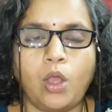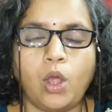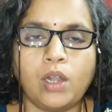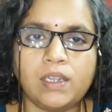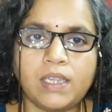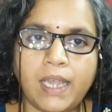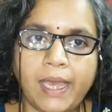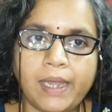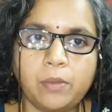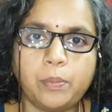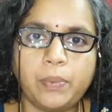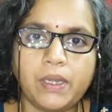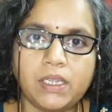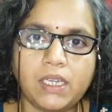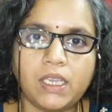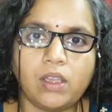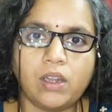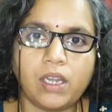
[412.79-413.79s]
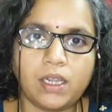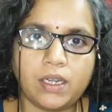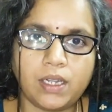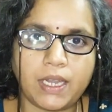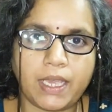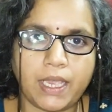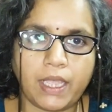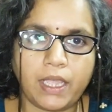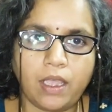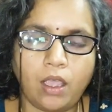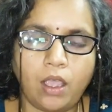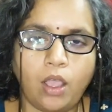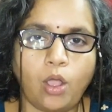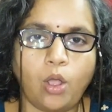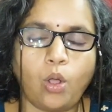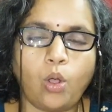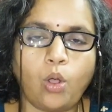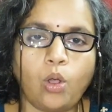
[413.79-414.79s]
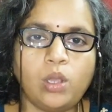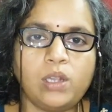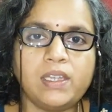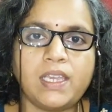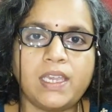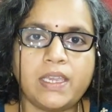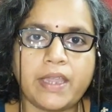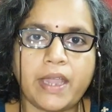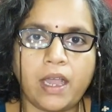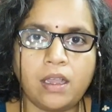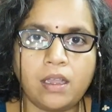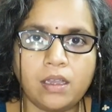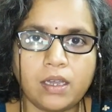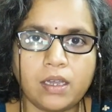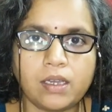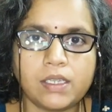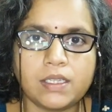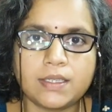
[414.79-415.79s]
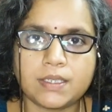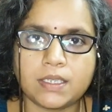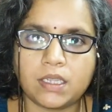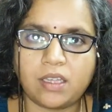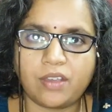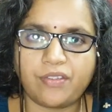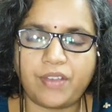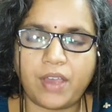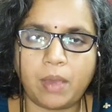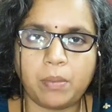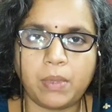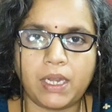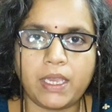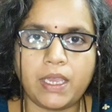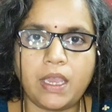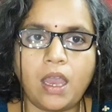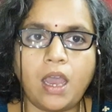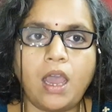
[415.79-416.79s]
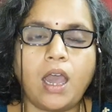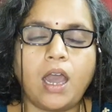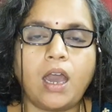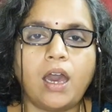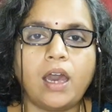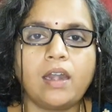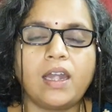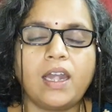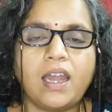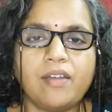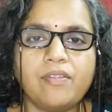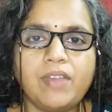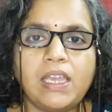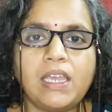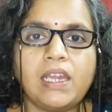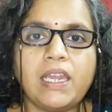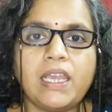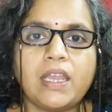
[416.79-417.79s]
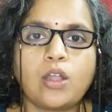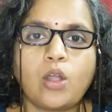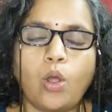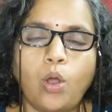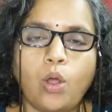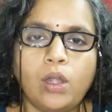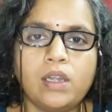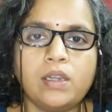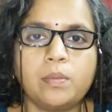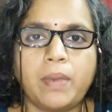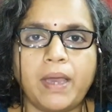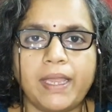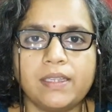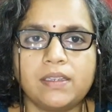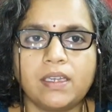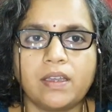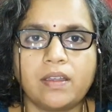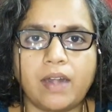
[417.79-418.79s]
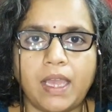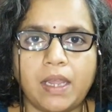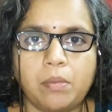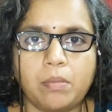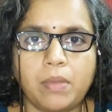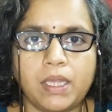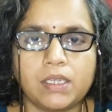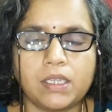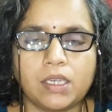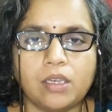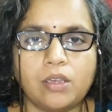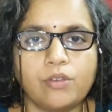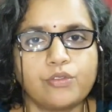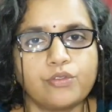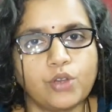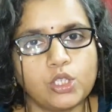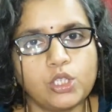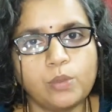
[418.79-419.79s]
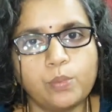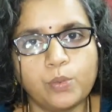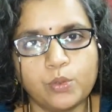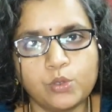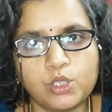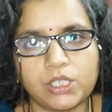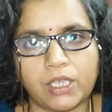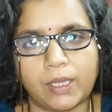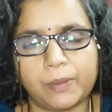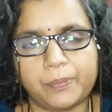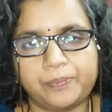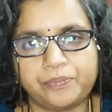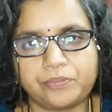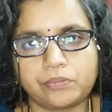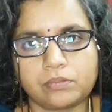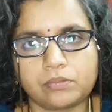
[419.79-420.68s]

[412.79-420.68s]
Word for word: On that particular day, all the young girls in the family are lovingly called by the grandmother for the puja.